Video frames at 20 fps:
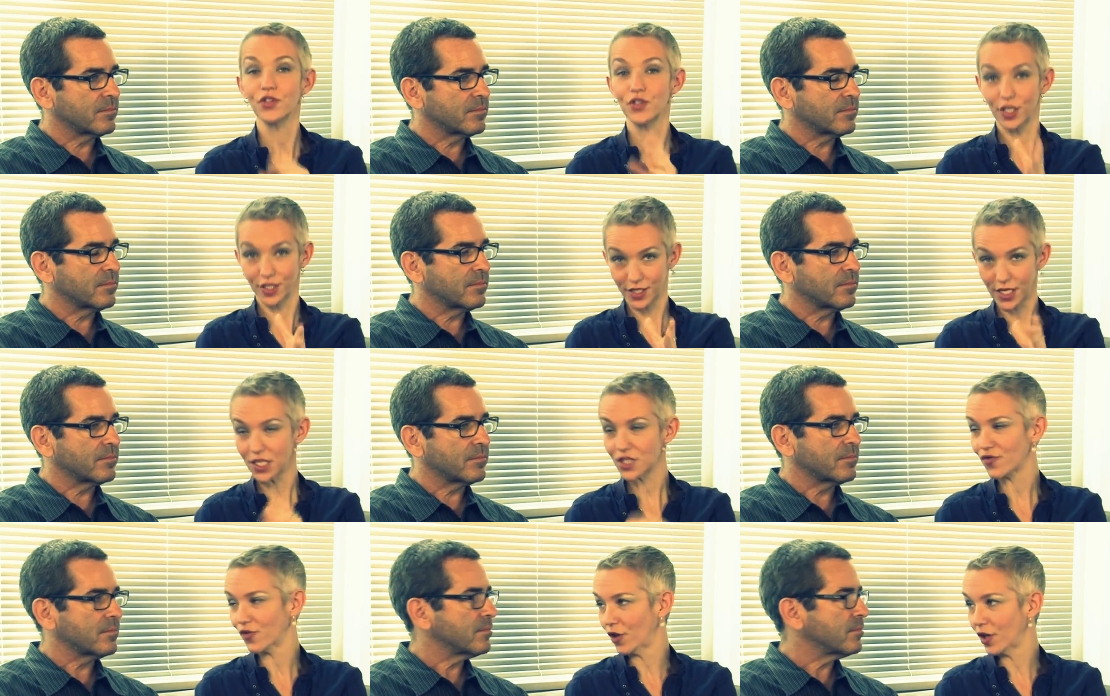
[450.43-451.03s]

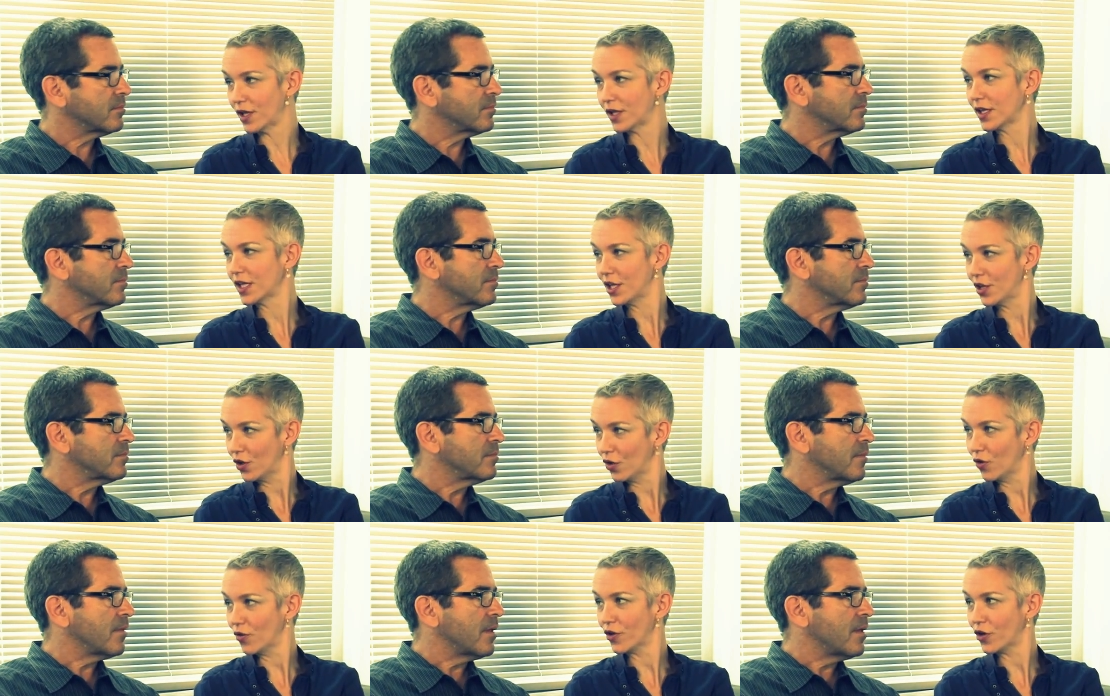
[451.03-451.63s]
Speaker 1: successfully
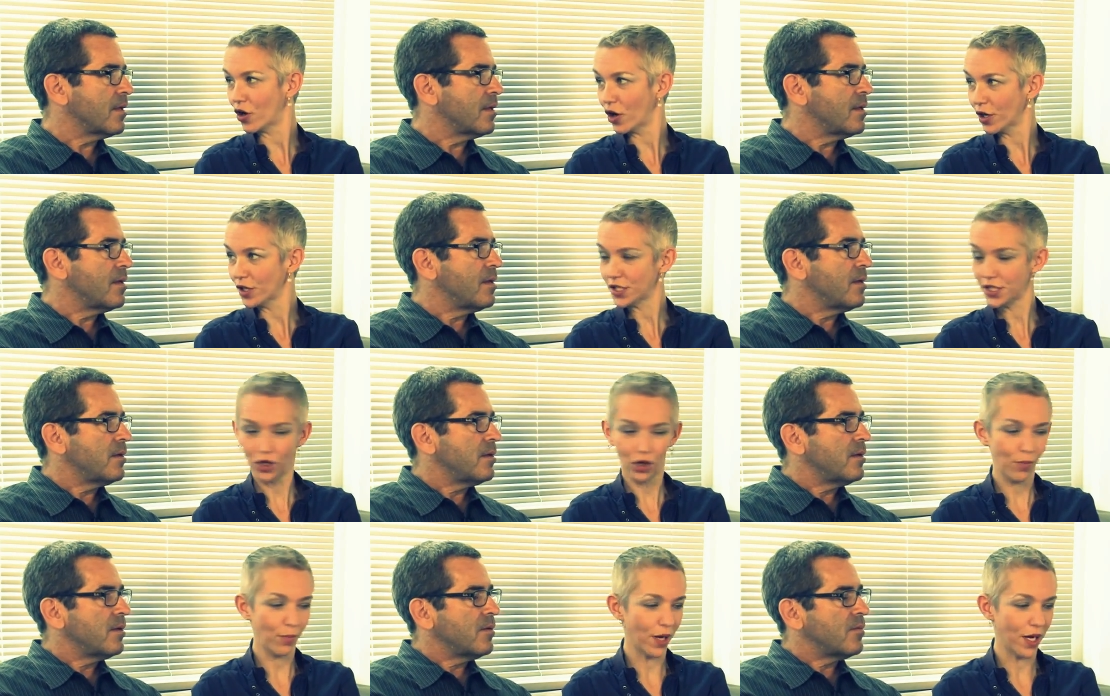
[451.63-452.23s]
kill the
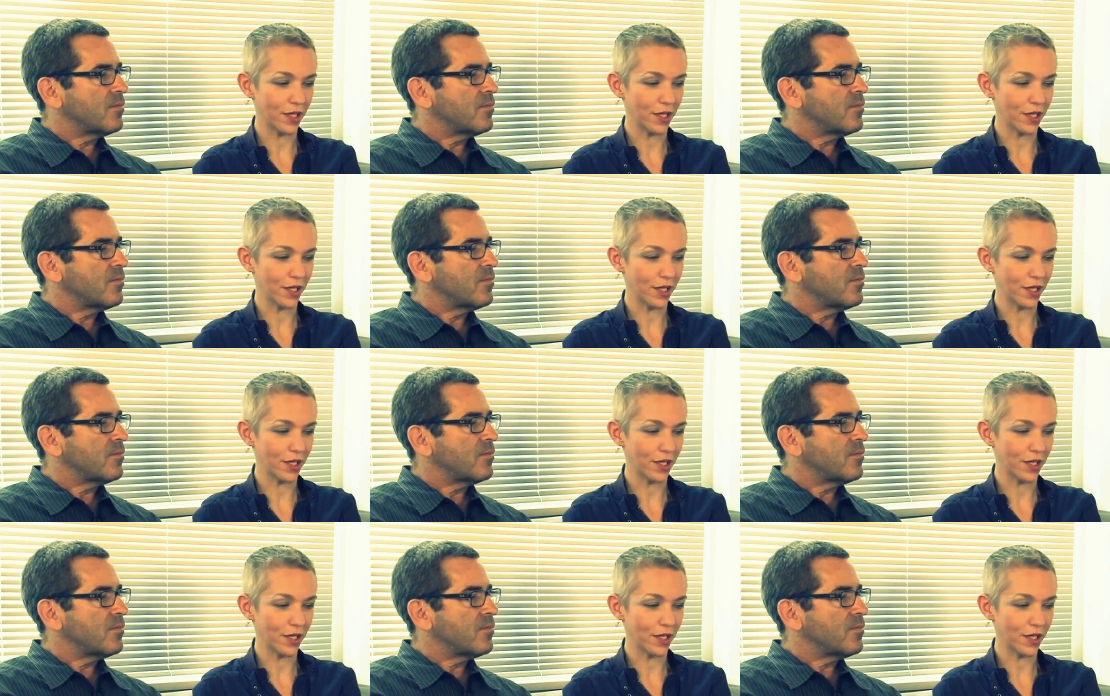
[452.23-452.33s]
cartel